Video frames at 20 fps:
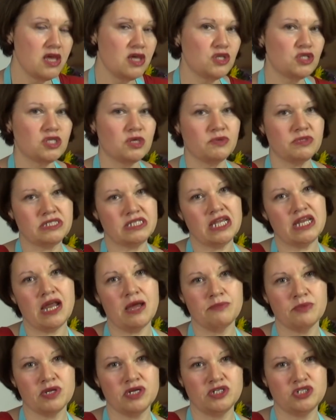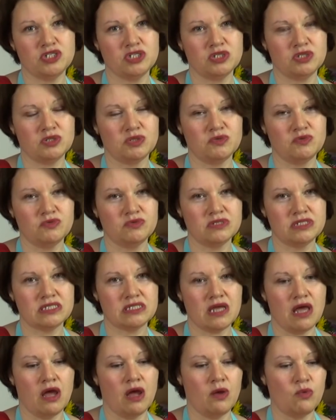So instead I'm going to do
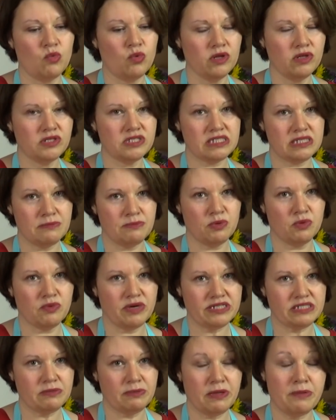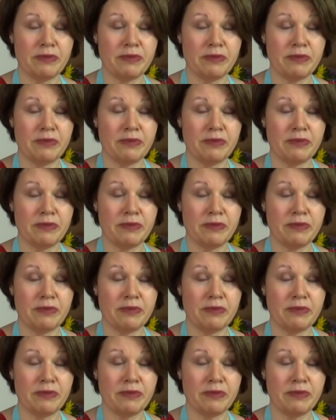a real simple recipe.